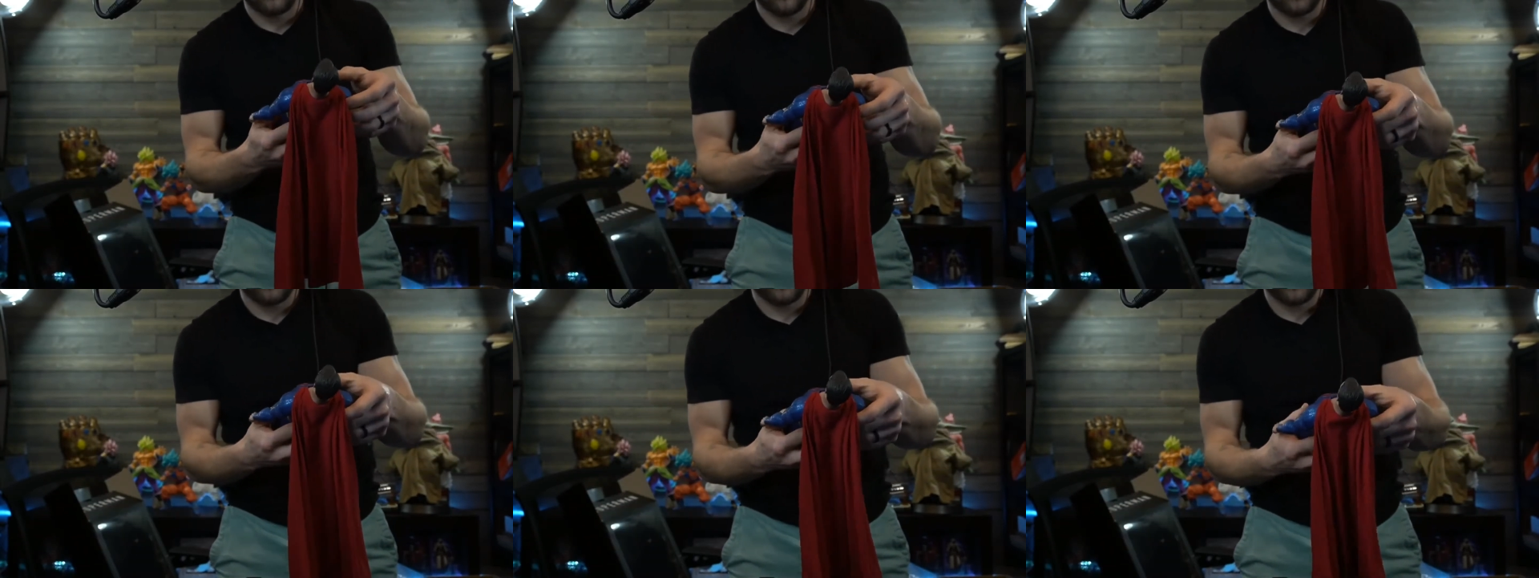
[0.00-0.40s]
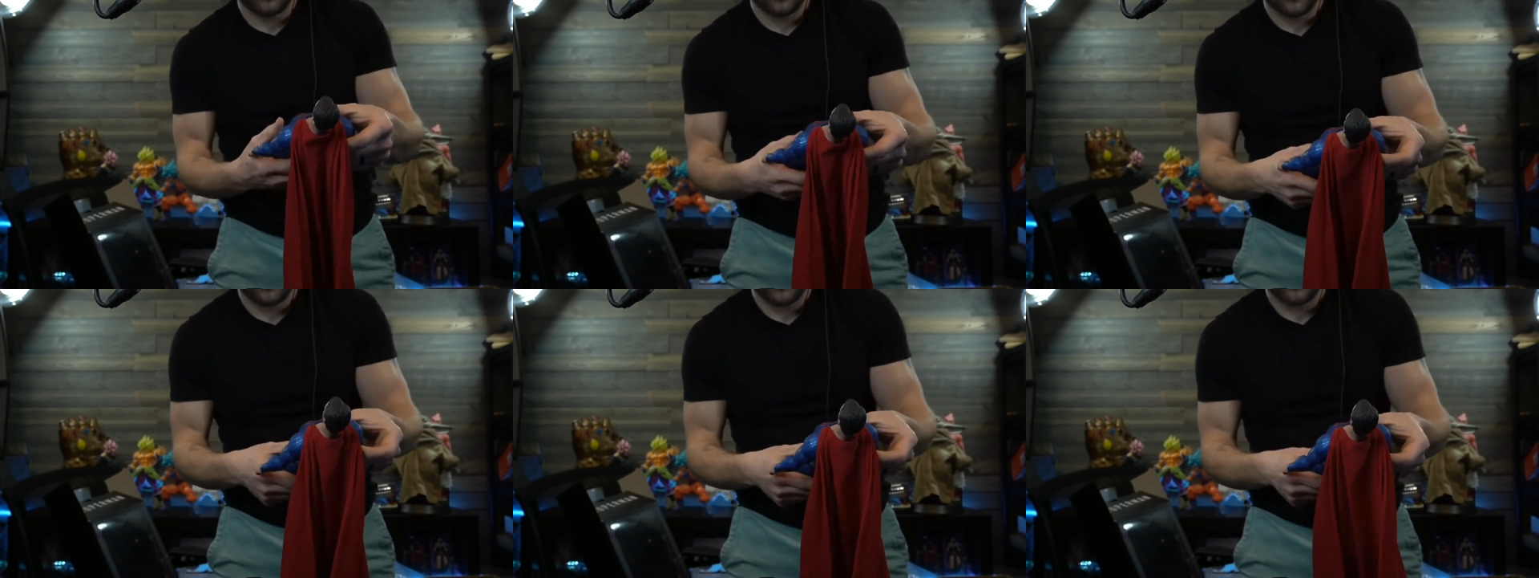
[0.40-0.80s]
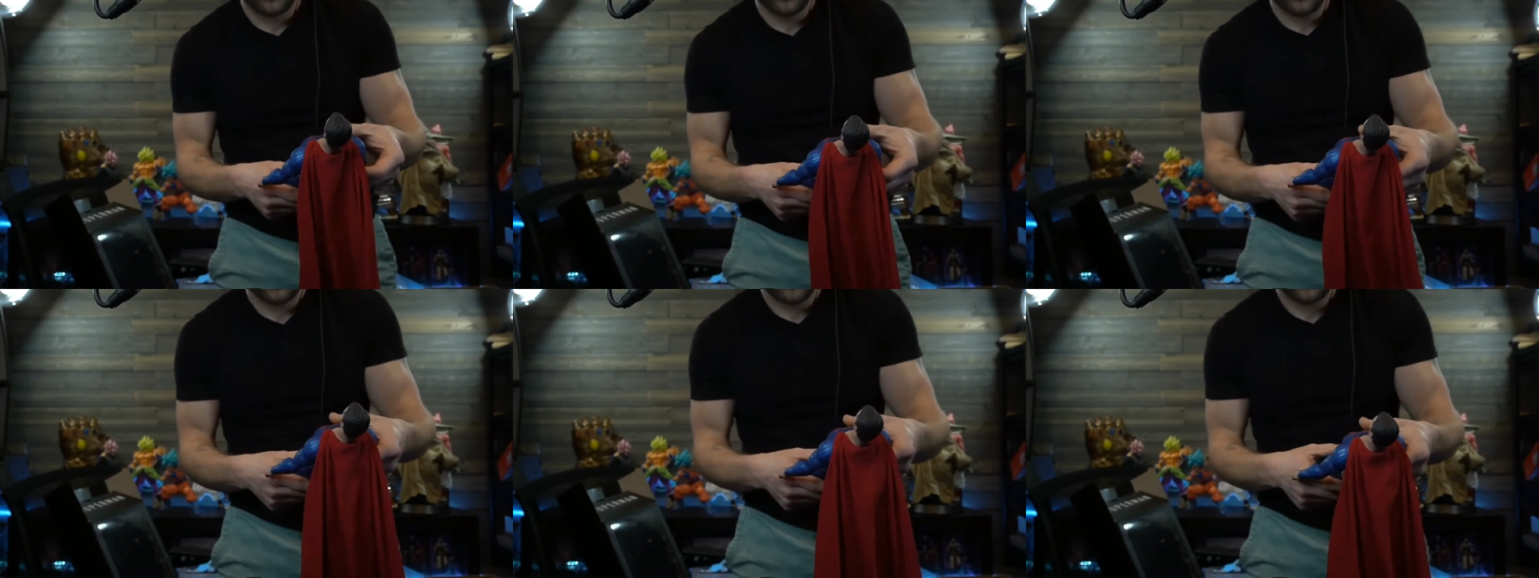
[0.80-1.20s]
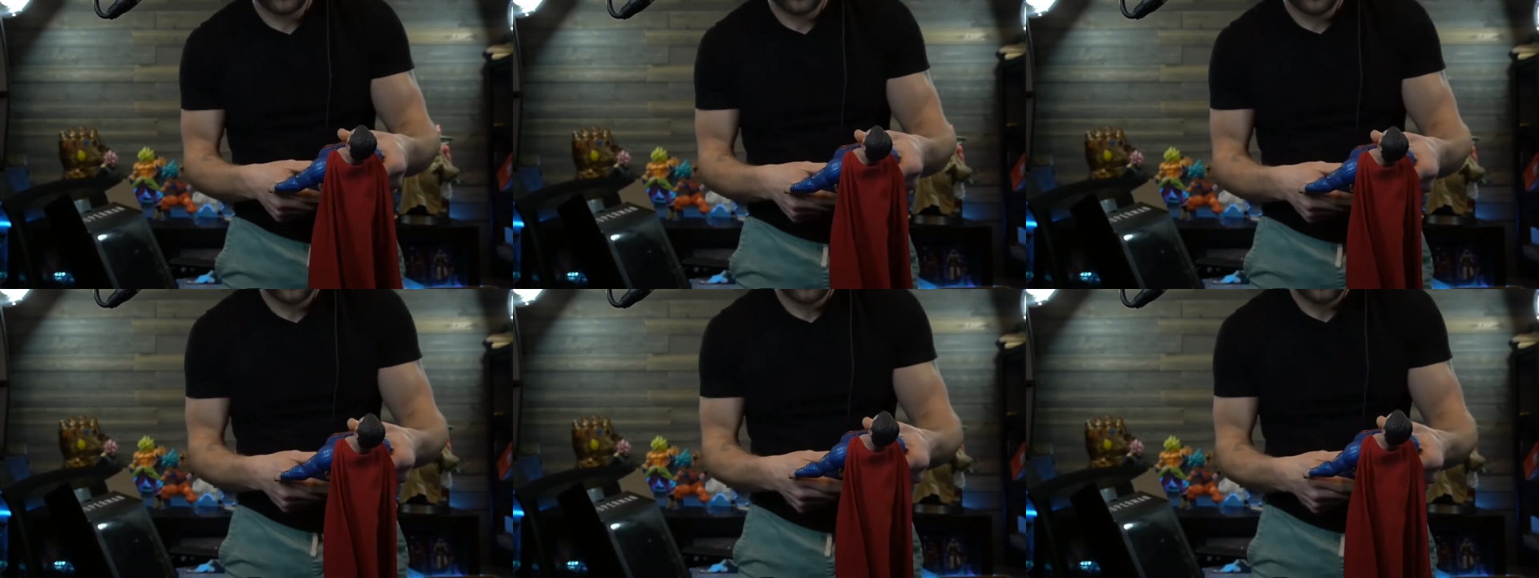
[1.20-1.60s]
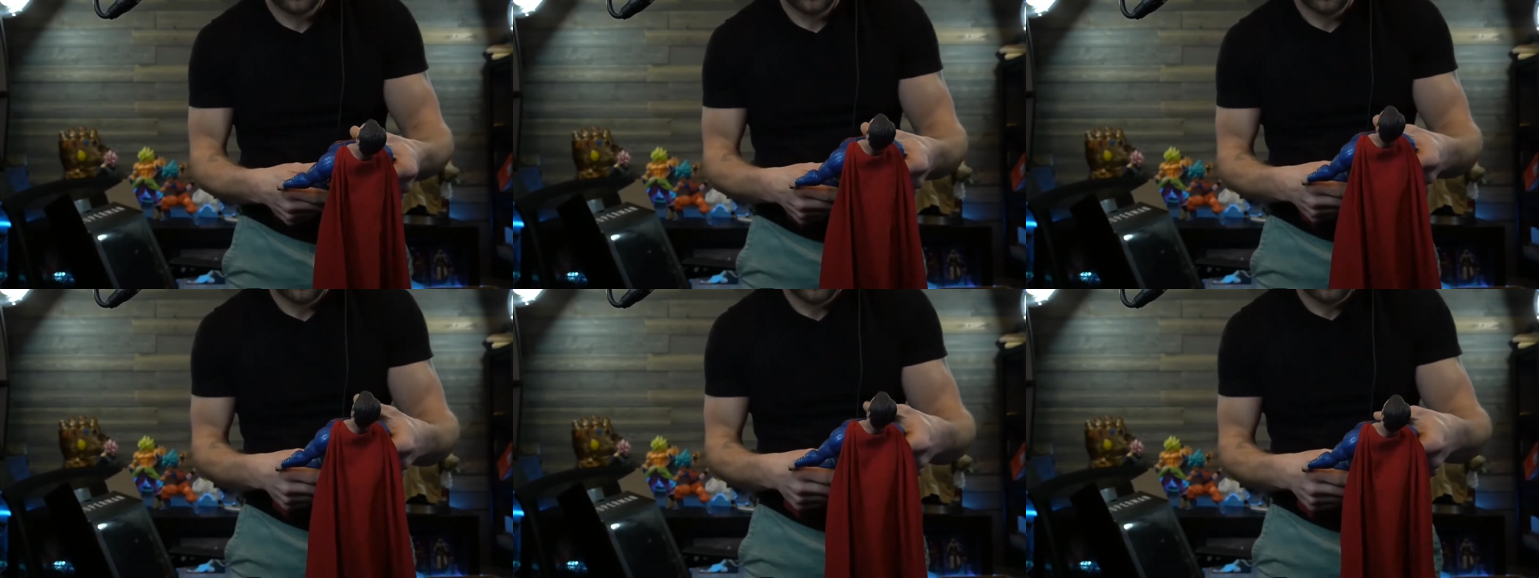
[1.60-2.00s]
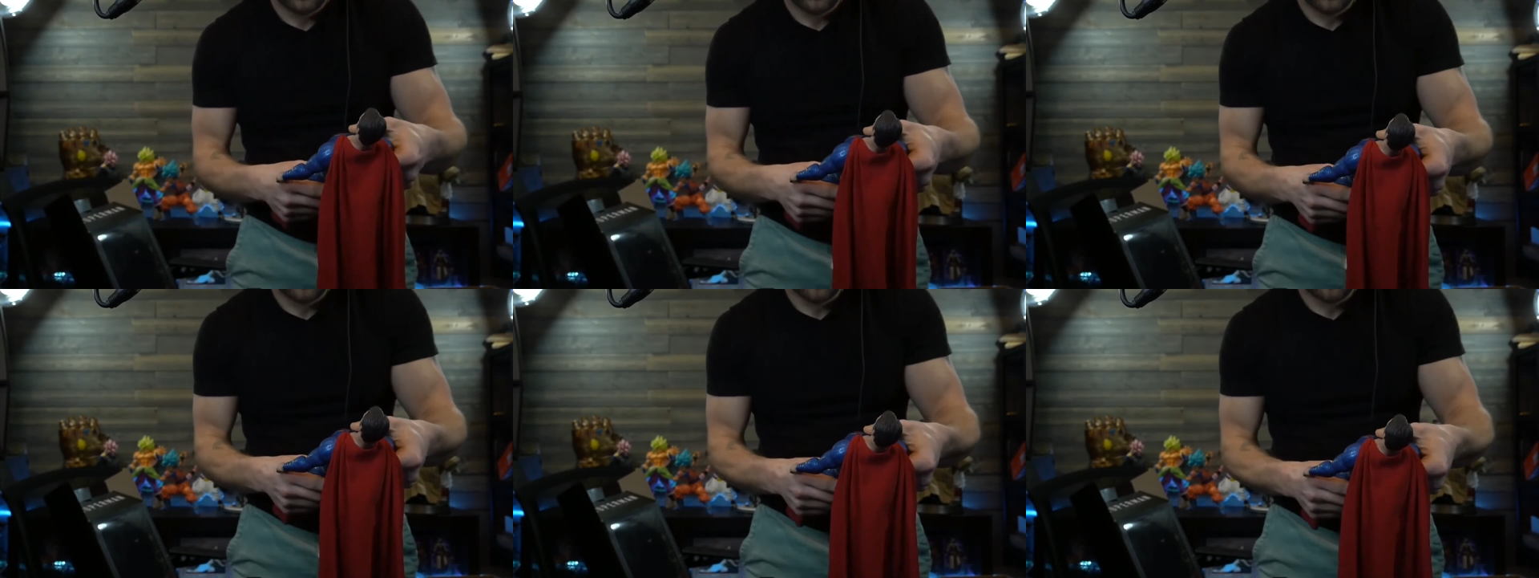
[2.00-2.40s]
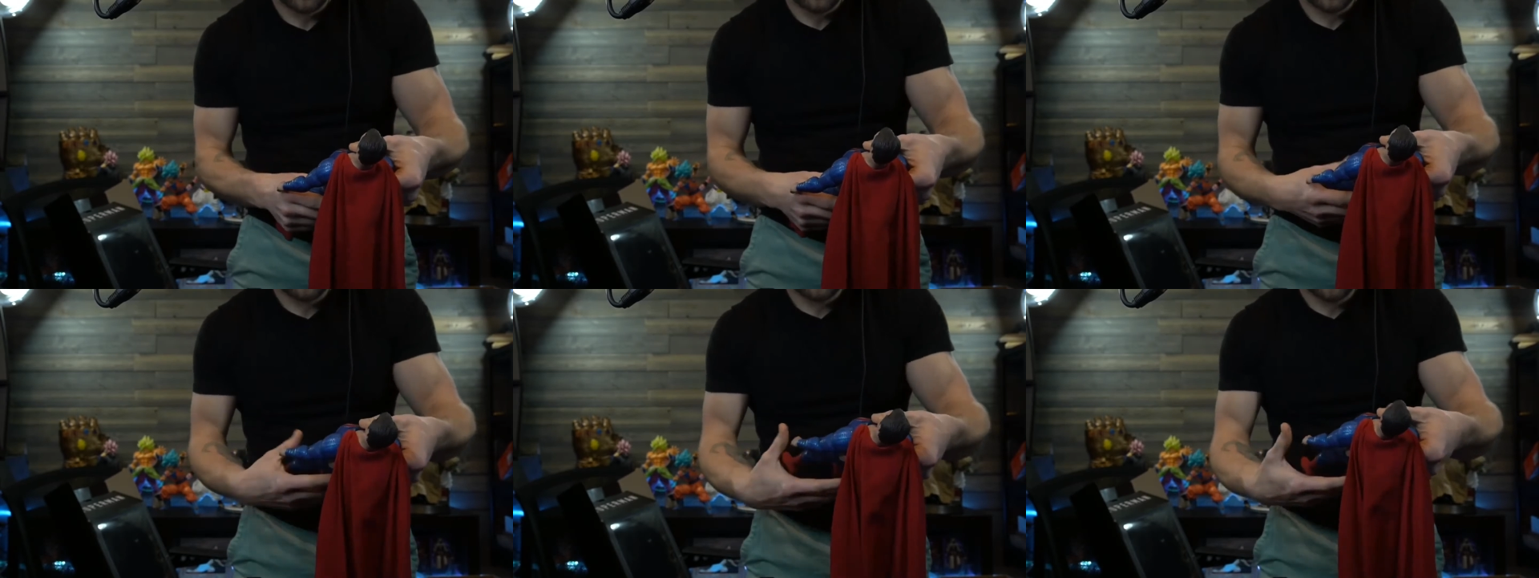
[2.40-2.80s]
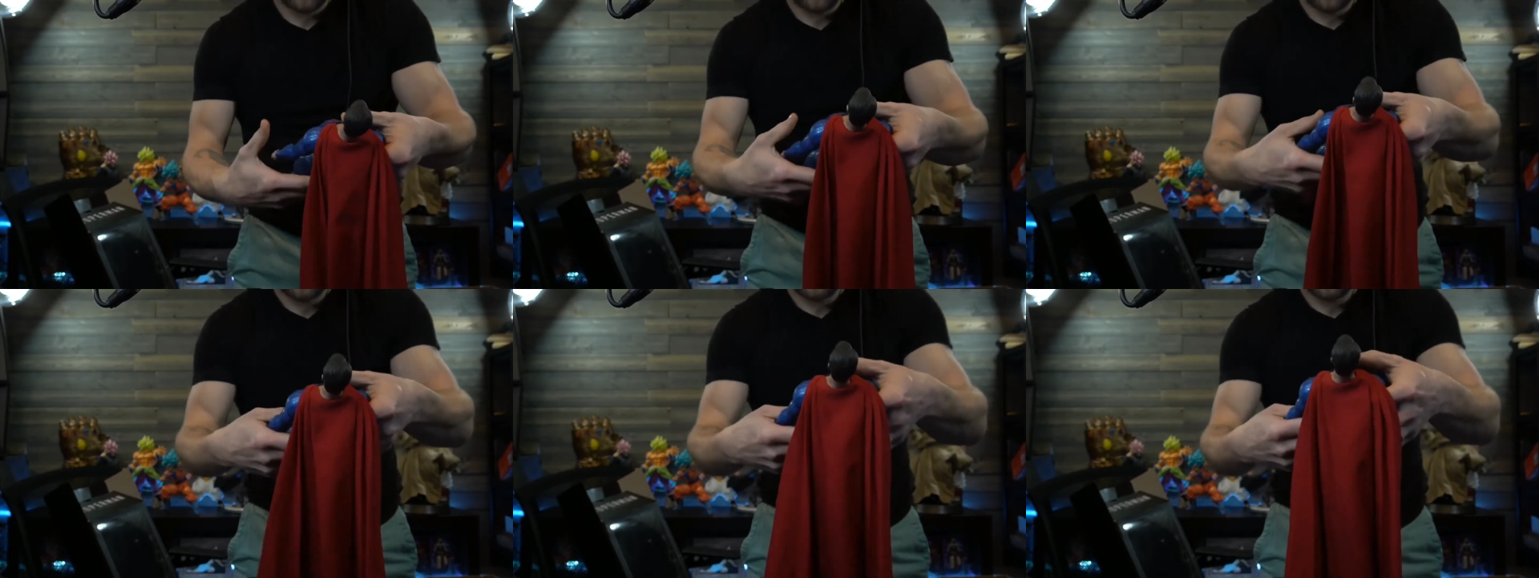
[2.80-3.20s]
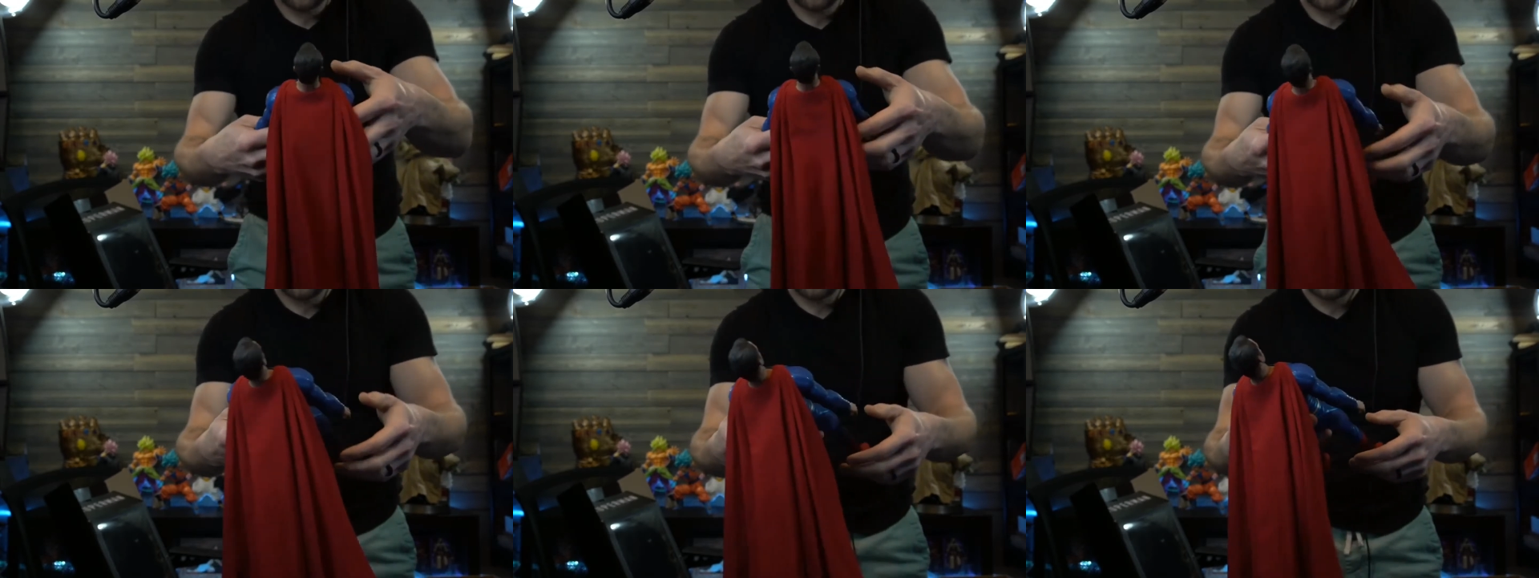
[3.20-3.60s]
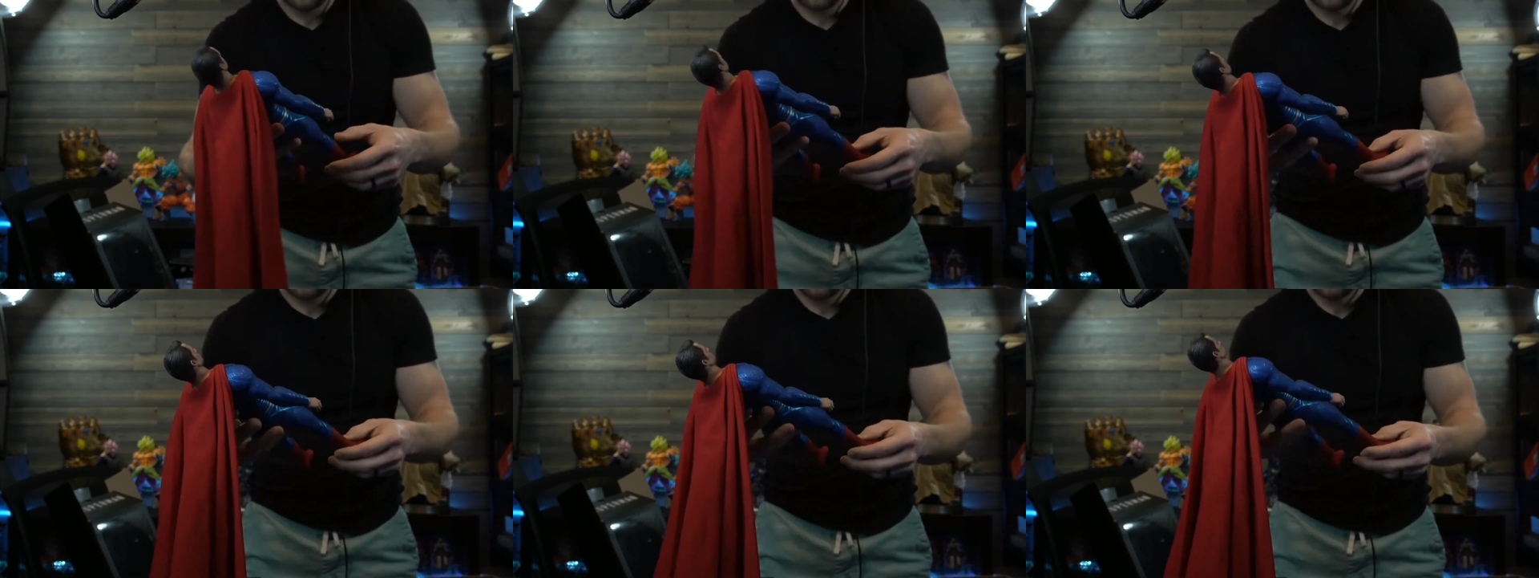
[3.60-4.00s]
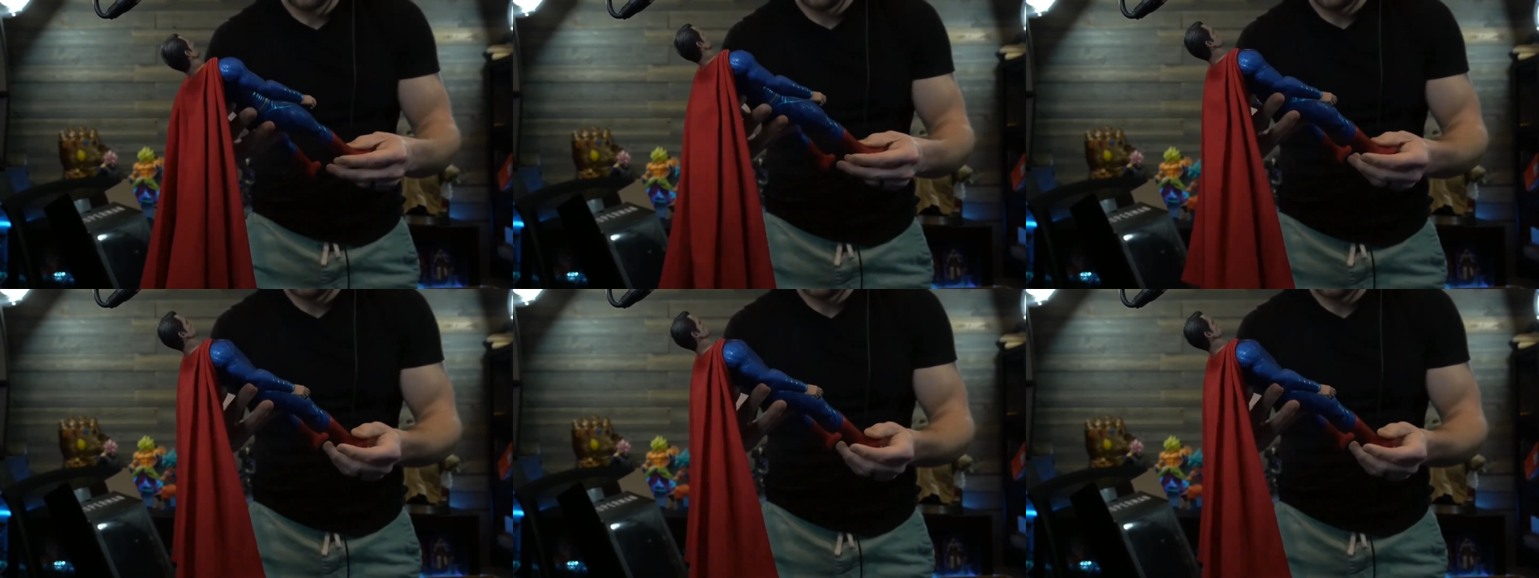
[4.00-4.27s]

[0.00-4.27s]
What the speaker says: No face is visible, so there are no lips to read.